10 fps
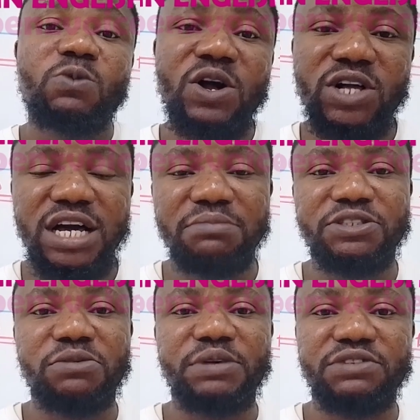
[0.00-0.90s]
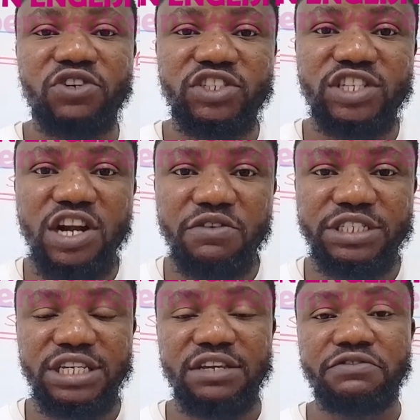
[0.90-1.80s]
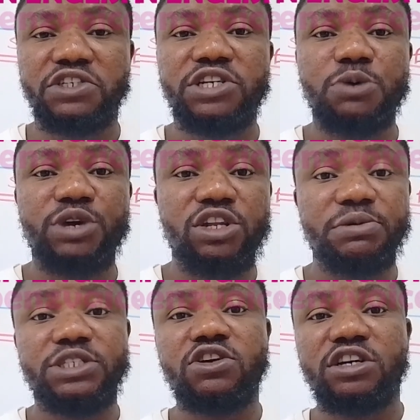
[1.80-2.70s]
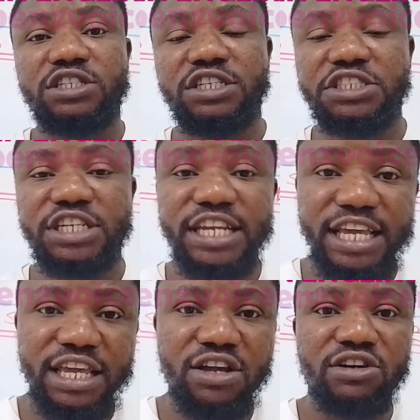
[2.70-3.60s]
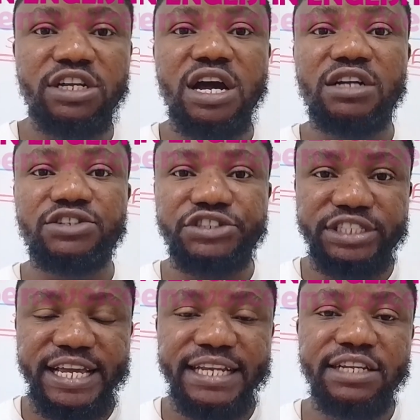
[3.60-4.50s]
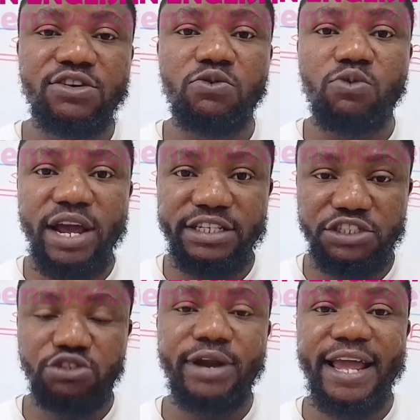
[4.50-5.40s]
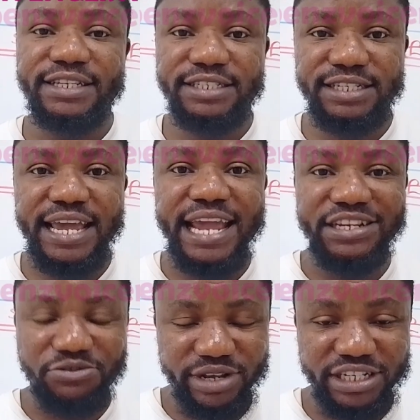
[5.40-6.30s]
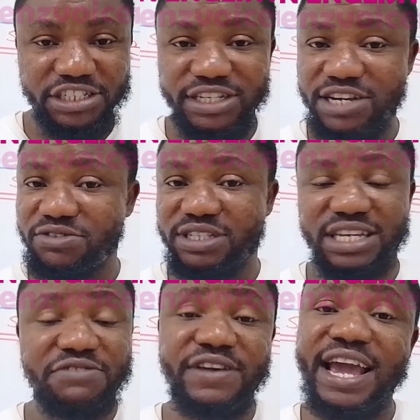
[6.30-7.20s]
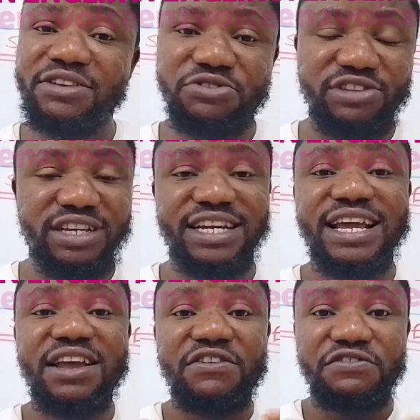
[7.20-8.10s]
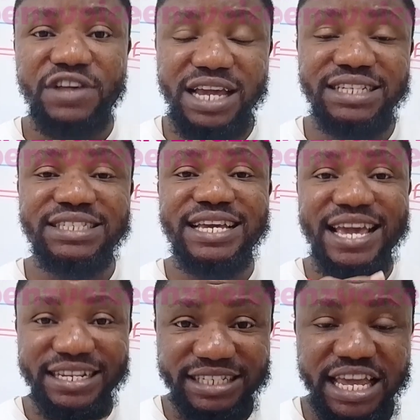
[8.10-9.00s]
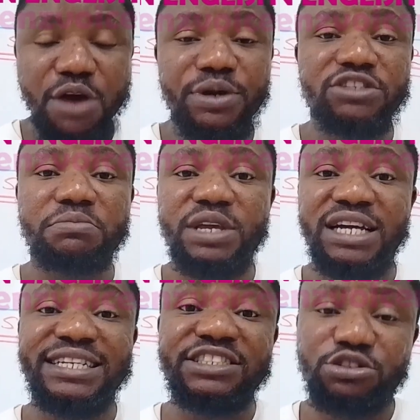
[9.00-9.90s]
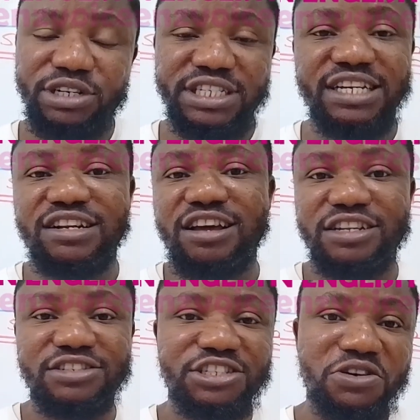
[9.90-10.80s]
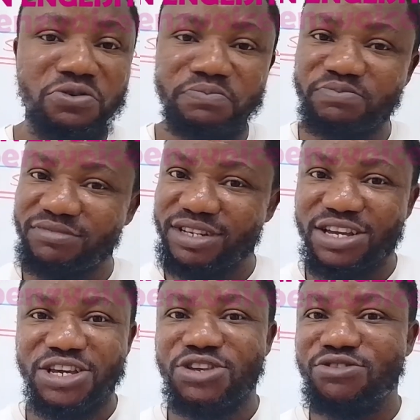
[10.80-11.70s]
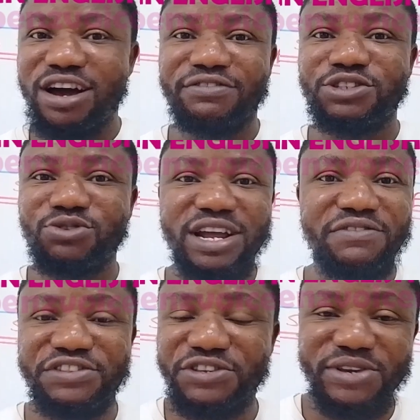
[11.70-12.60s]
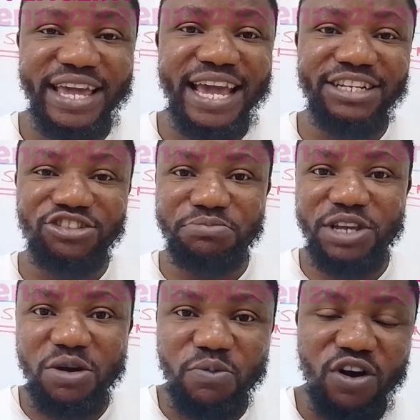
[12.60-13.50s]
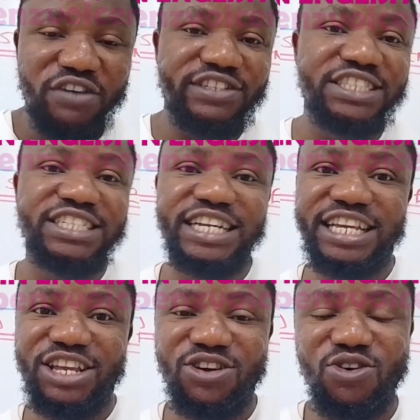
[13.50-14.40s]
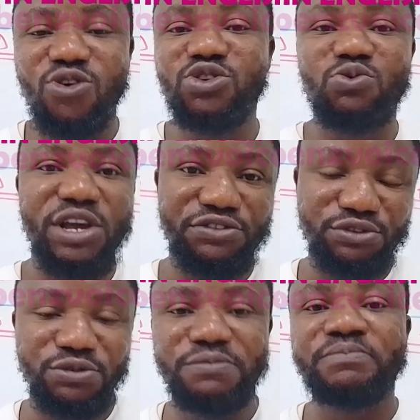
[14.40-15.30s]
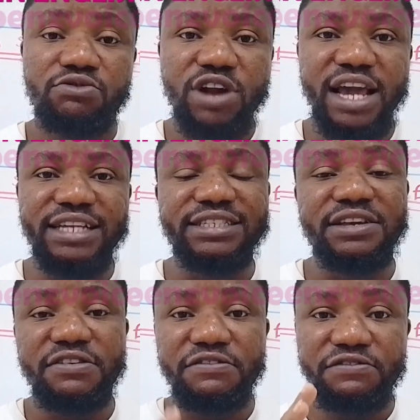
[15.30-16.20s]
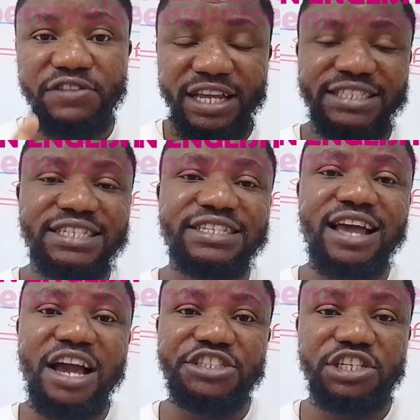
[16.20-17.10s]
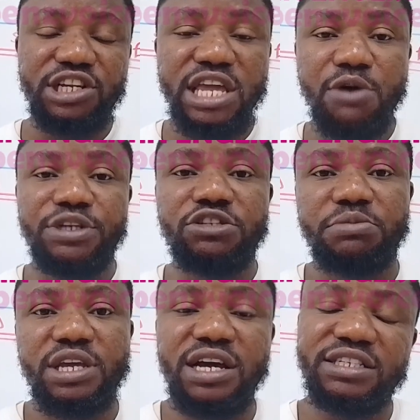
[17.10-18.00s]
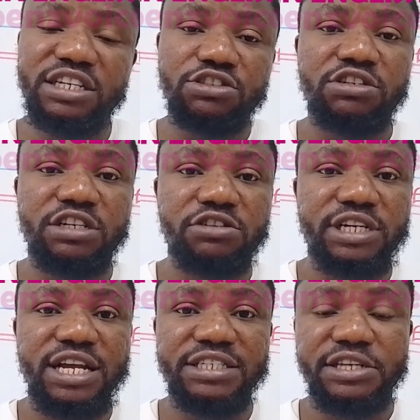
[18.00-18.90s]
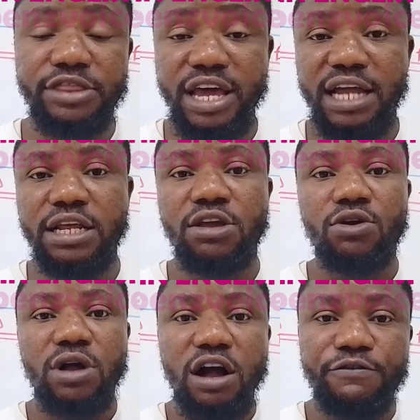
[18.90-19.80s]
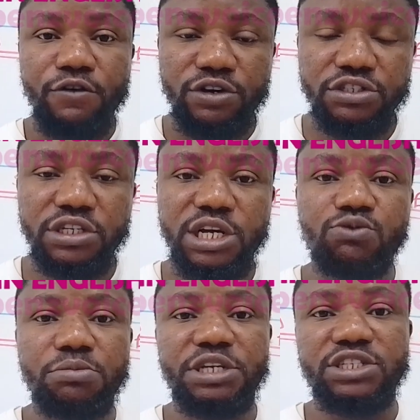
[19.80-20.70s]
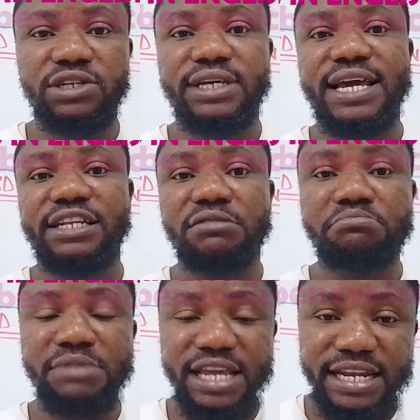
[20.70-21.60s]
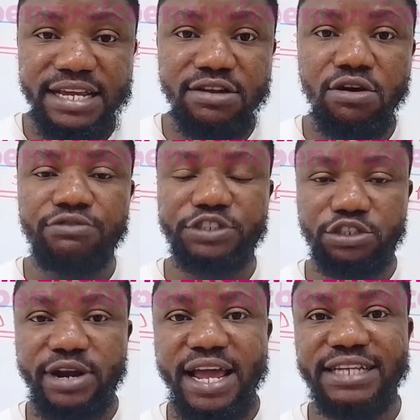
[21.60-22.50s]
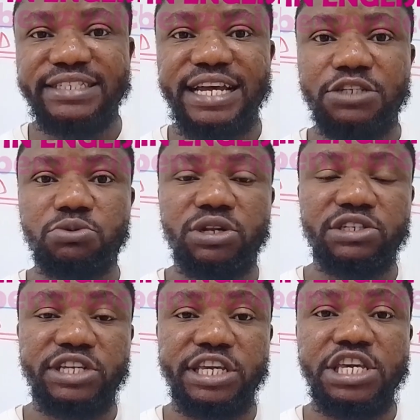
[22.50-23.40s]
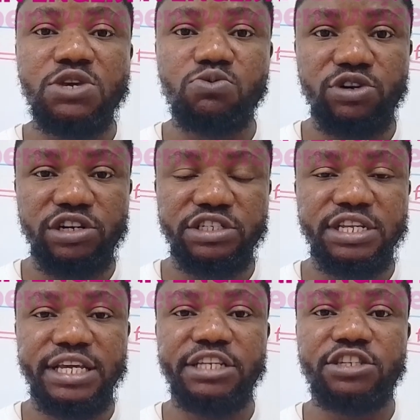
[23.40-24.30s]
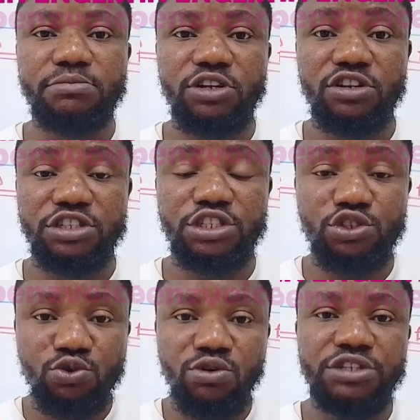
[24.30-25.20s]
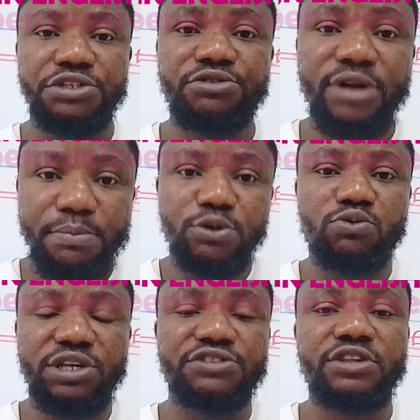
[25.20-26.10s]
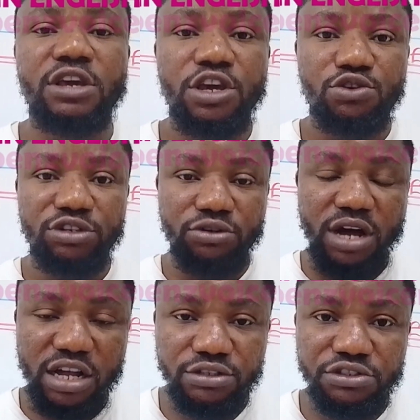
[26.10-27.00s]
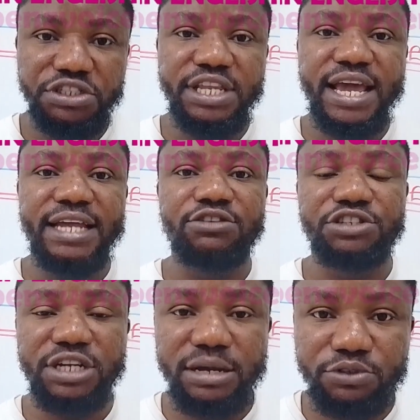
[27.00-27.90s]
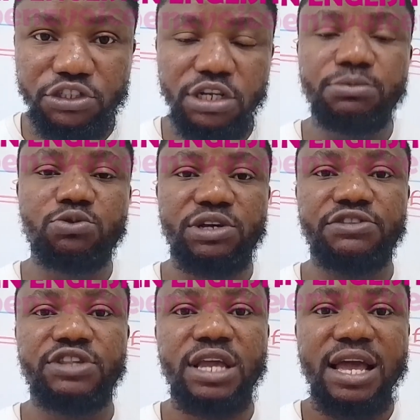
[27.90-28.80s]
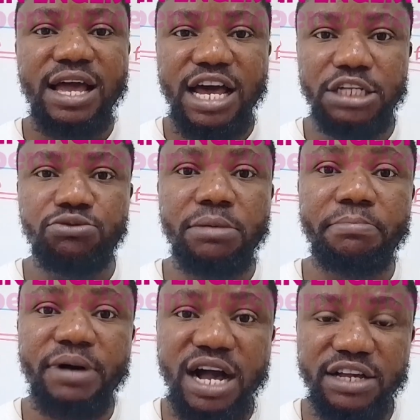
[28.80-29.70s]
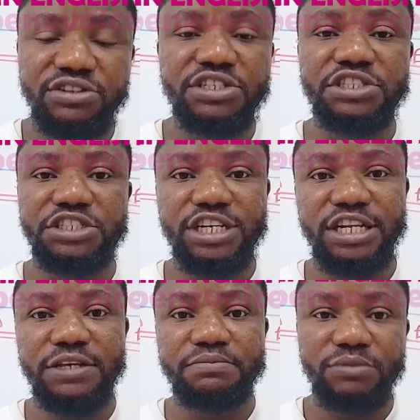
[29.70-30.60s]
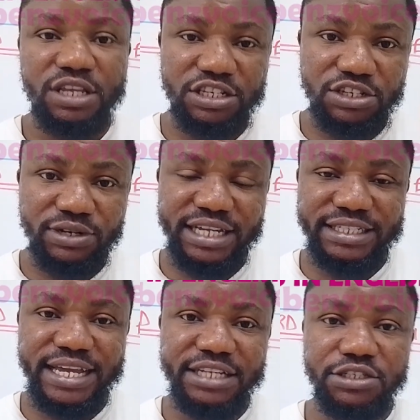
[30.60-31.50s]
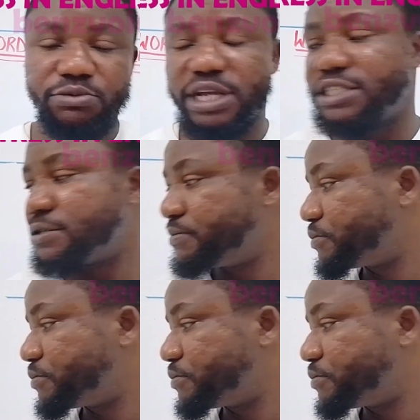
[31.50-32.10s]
Welcome to Best Voice Narrative. Today we're going to be starting a journey on the understanding of word stress in the English language. If anything, this is going to be an interesting class. So you have to do everything you can to be a part of this journey all the way through. Right. This is actually going to be an introductory class in that our focus today will be to look at the meaning of stress as well as the keywords, the key terminologies you are to grapple with, you are to understand, you are to come to terms with as we embark on this journey. So let's get to it.